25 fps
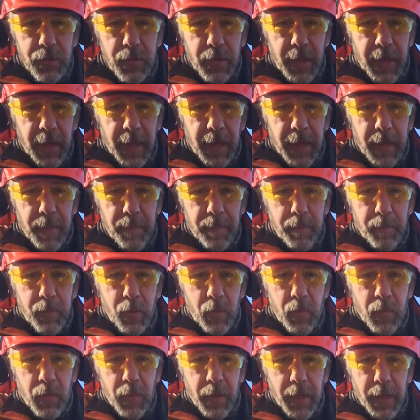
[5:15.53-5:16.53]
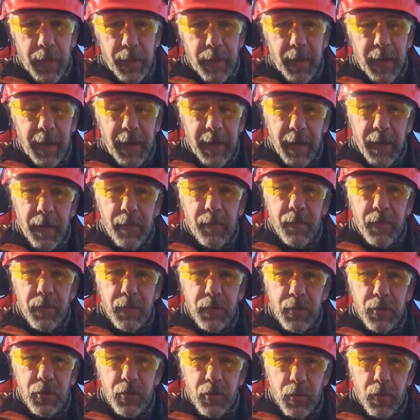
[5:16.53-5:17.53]
that point ever
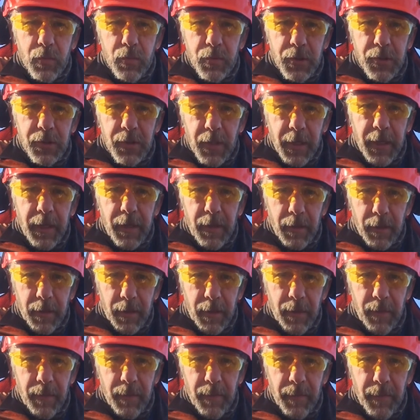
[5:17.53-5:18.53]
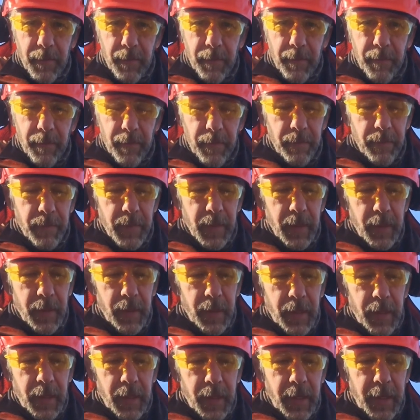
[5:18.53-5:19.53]
so slightly,
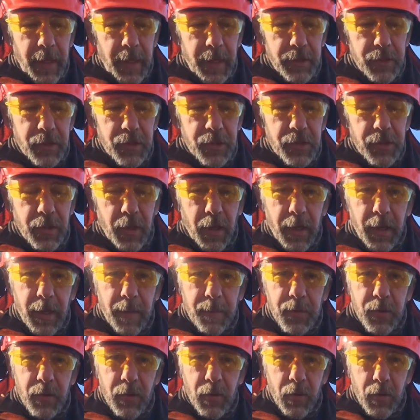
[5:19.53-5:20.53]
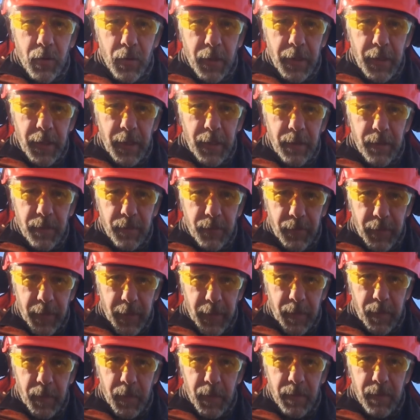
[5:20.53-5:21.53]
it stops hooking the
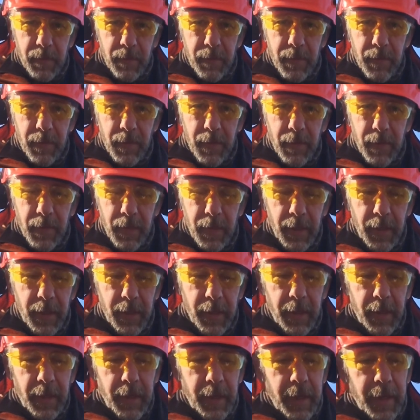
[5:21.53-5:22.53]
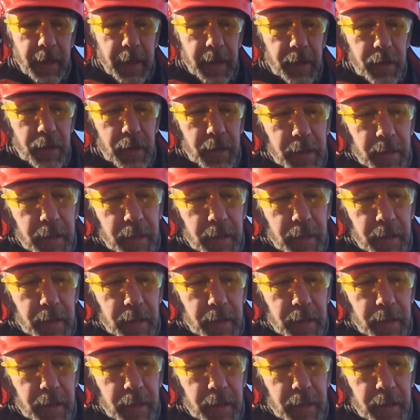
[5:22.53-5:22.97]
fiber. And you can